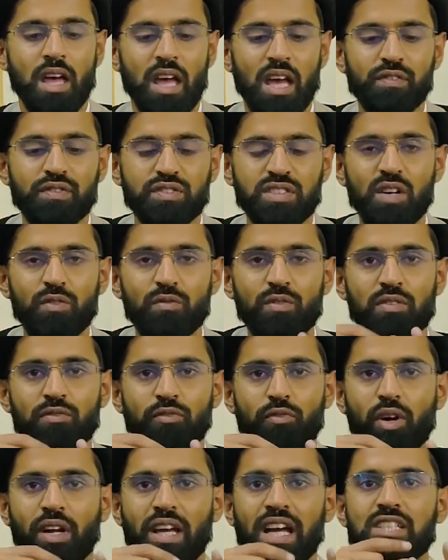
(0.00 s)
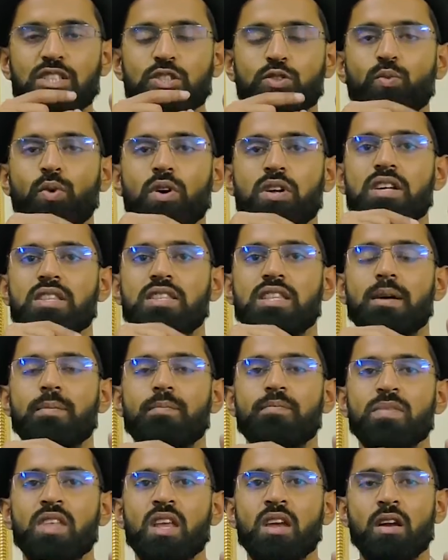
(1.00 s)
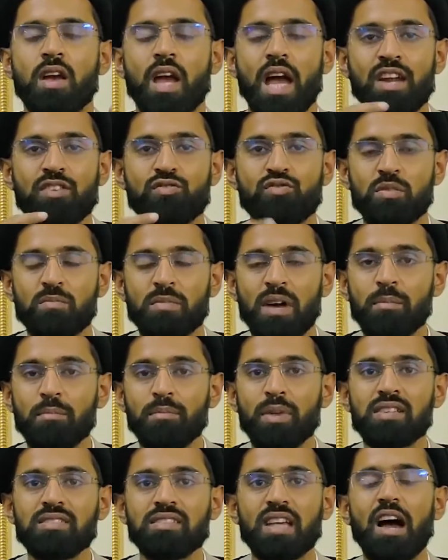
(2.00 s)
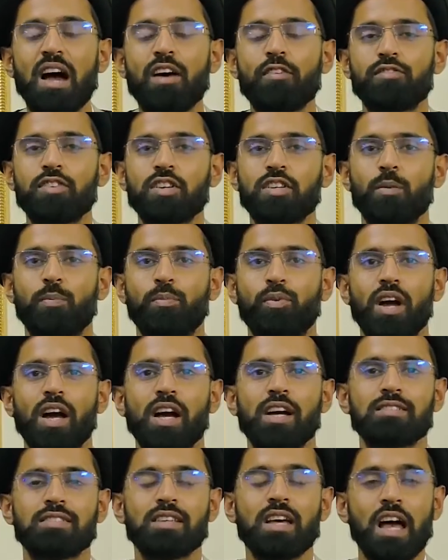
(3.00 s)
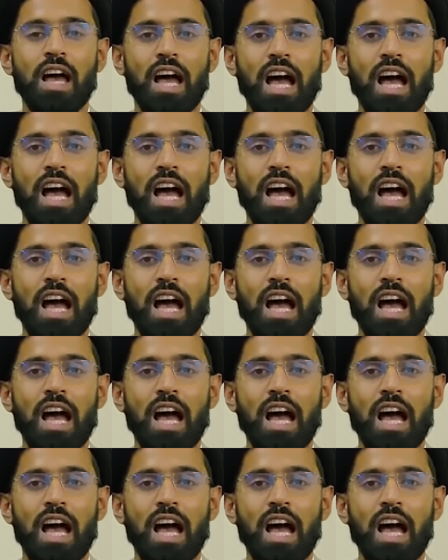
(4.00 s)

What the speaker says: If someone forgets one of them and remembers after the prayers,